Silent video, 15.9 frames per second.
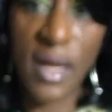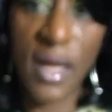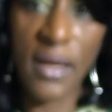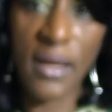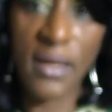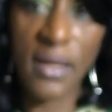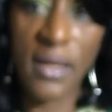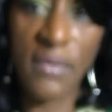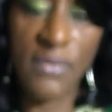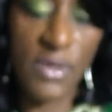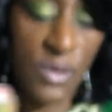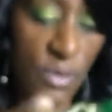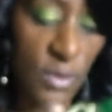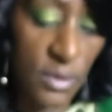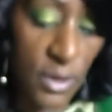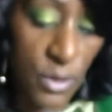kind of giving
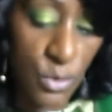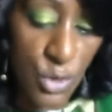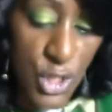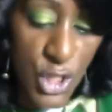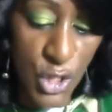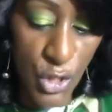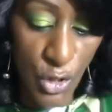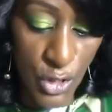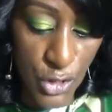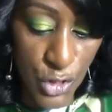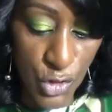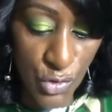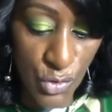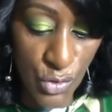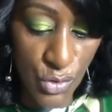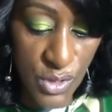you a little
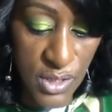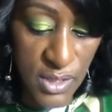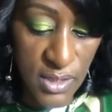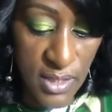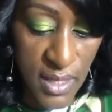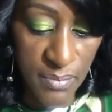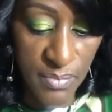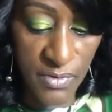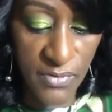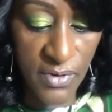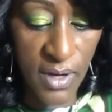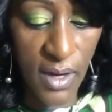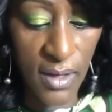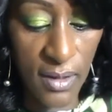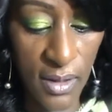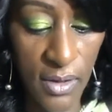chartreuse type of
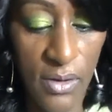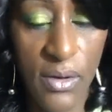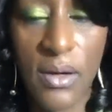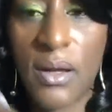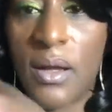color.